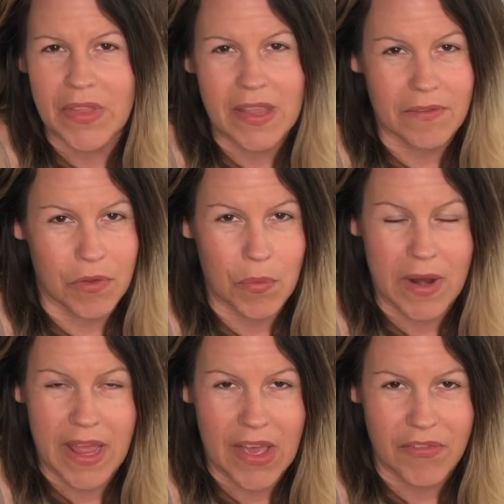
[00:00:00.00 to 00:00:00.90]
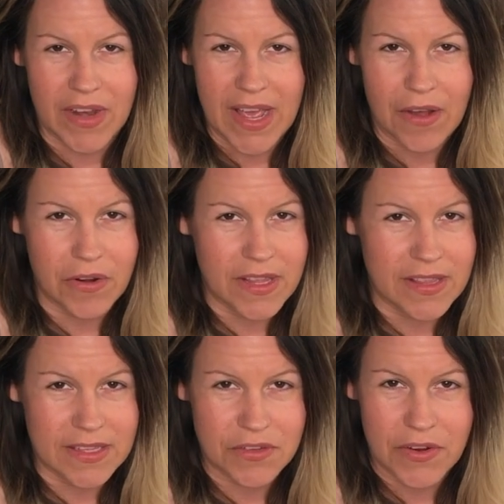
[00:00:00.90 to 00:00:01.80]
if you want to have an outing,
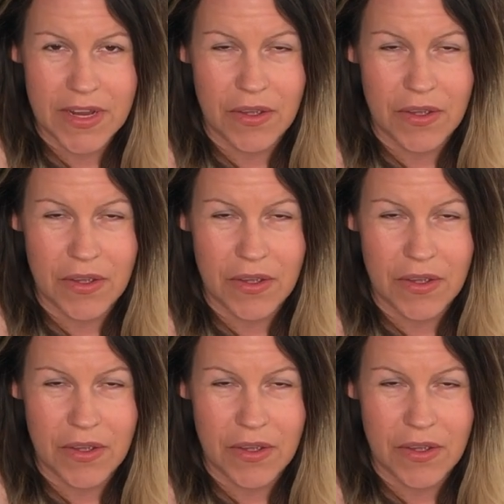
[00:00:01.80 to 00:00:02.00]
that's great.